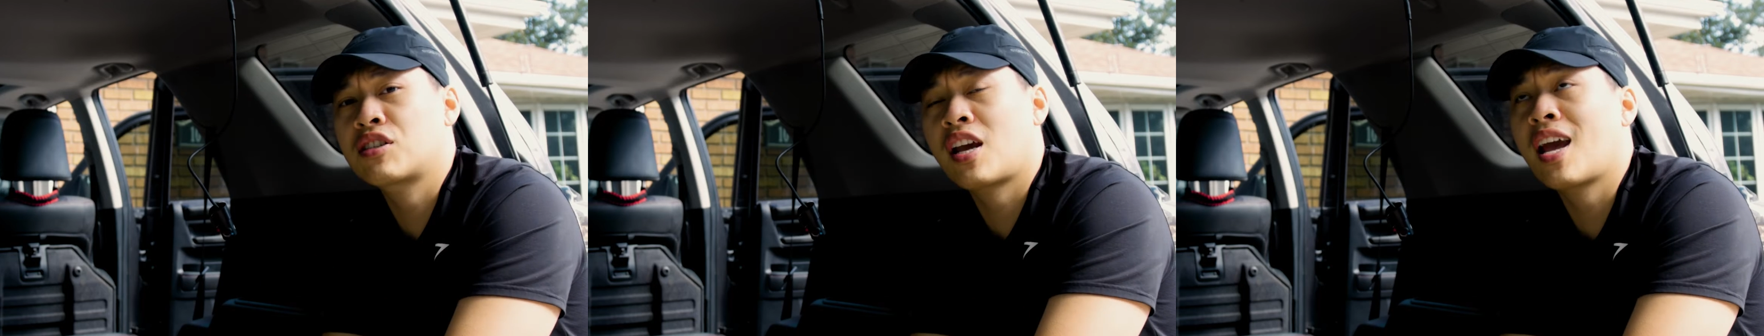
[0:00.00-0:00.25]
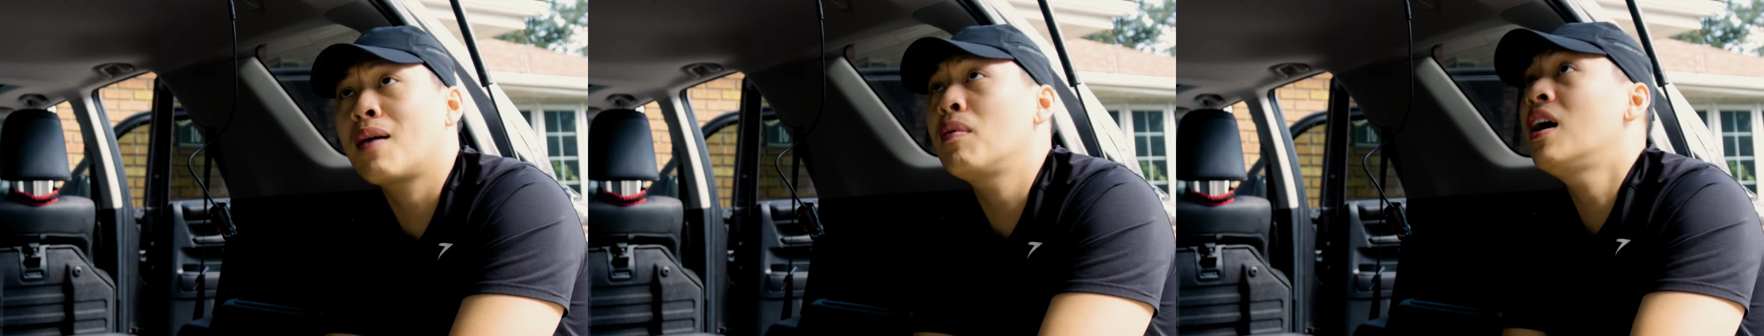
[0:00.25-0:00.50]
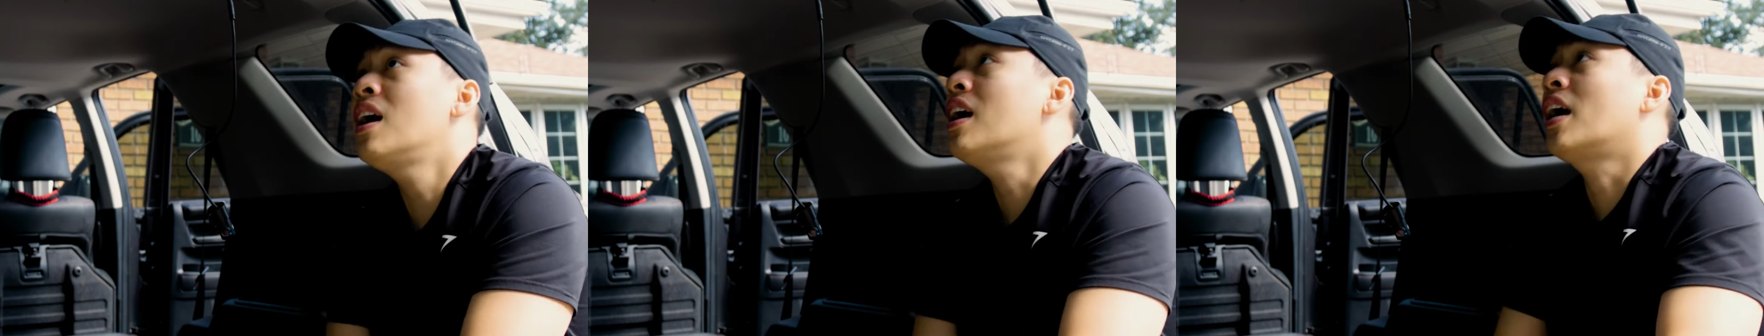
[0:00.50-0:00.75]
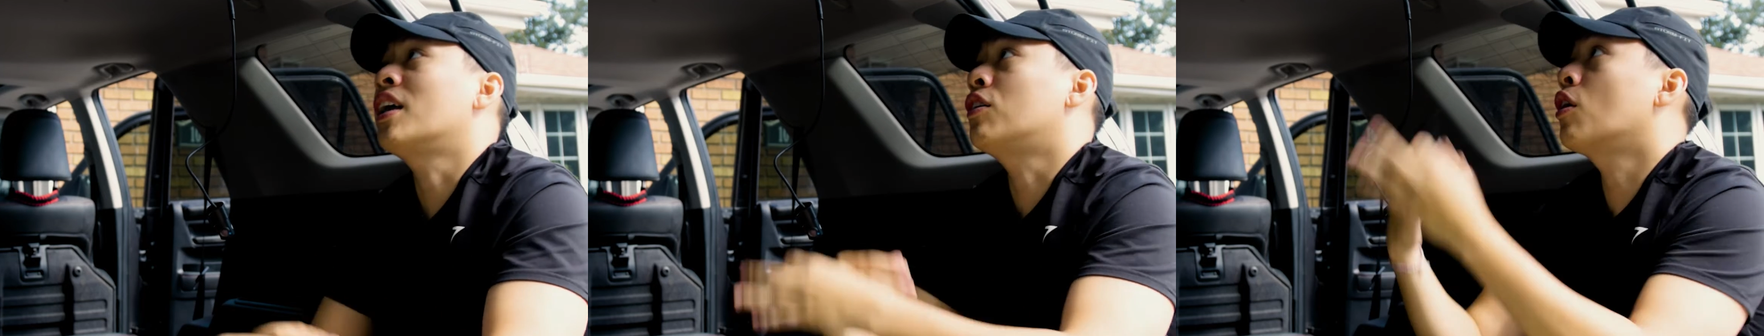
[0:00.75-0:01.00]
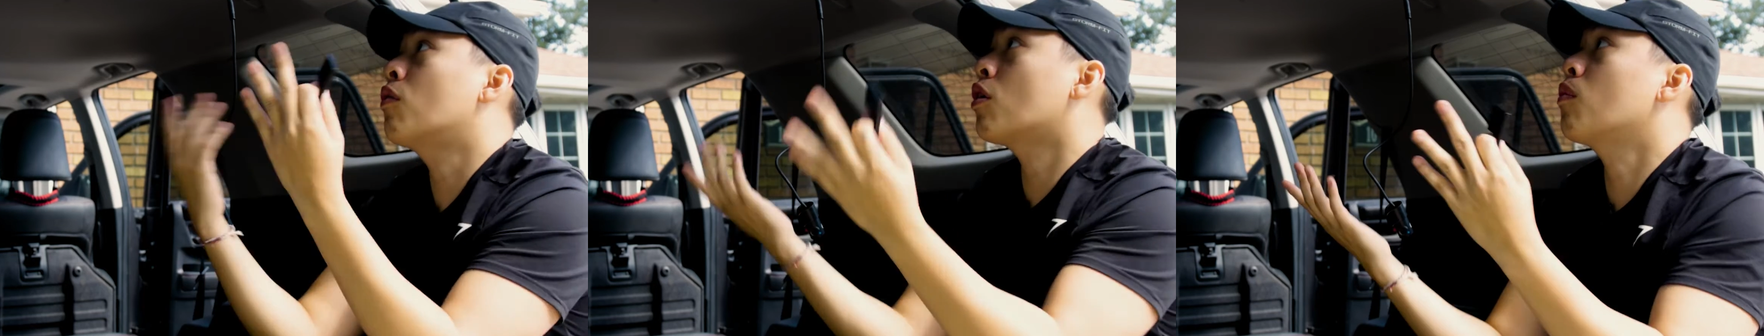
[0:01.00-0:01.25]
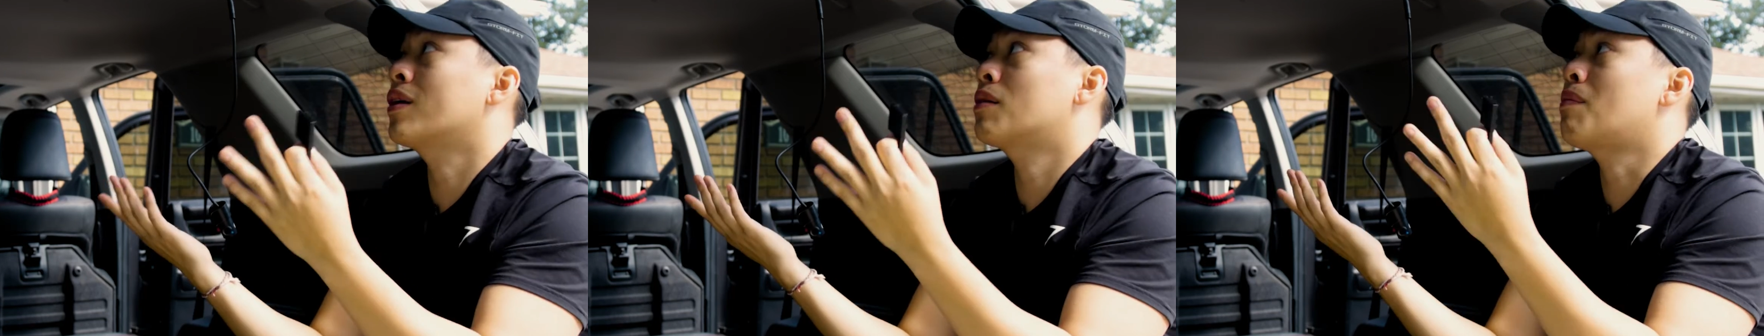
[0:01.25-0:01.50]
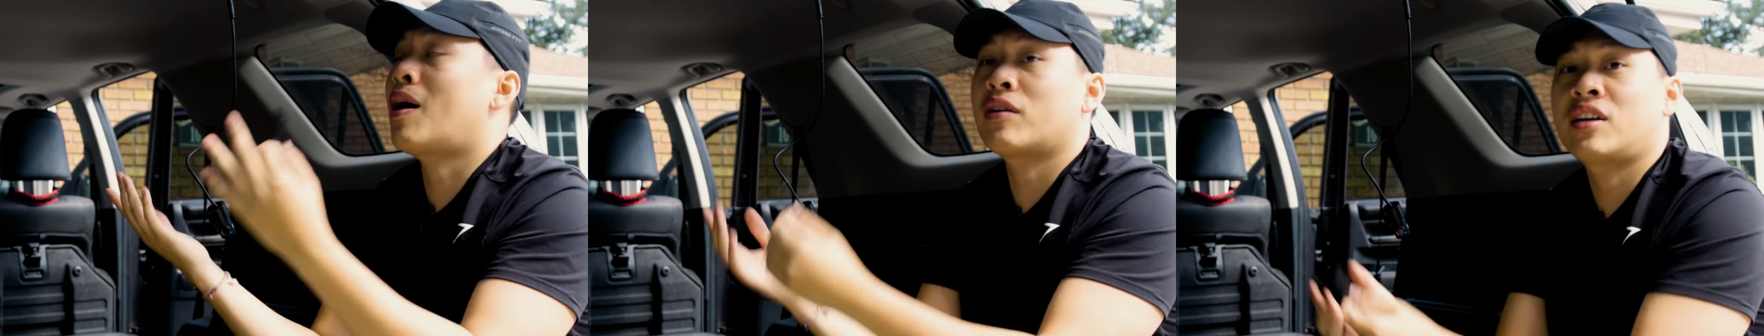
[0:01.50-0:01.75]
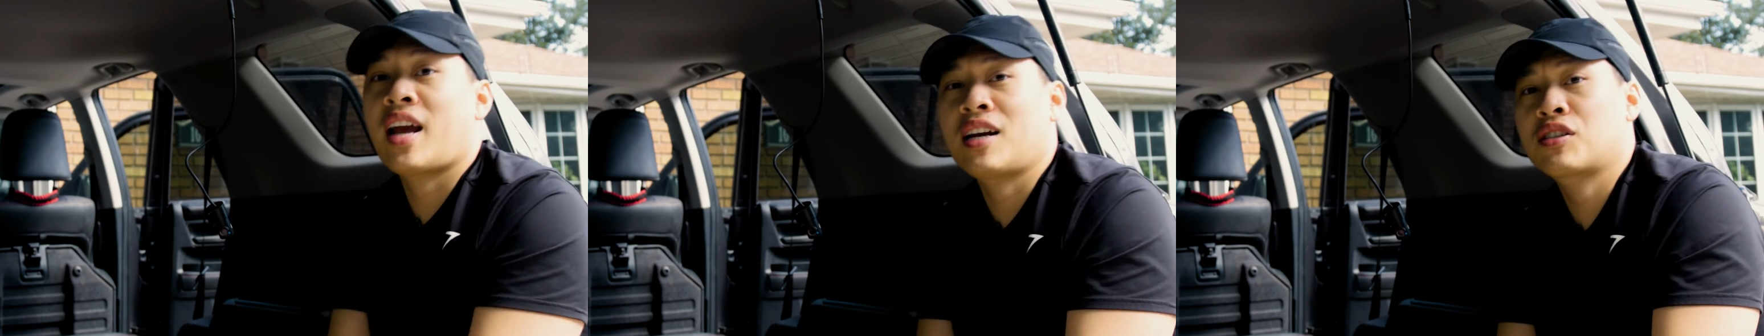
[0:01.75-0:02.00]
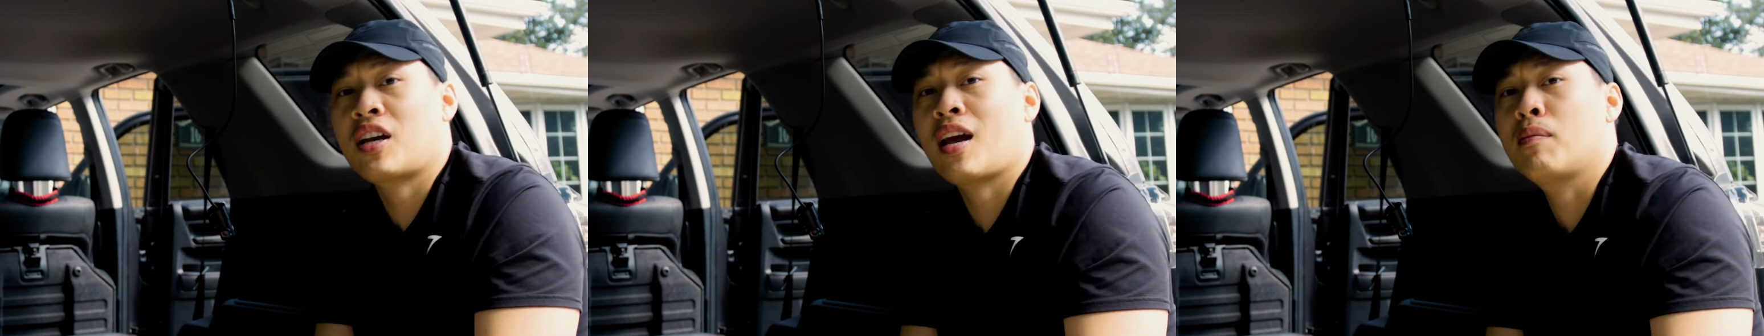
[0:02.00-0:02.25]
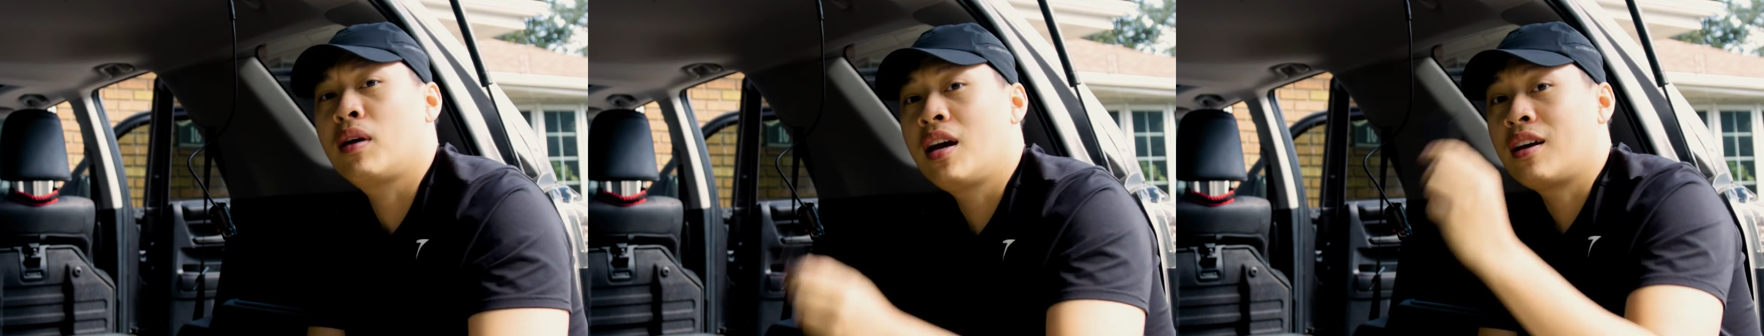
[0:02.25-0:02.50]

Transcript: cam and you don't know where to mount your dash cam,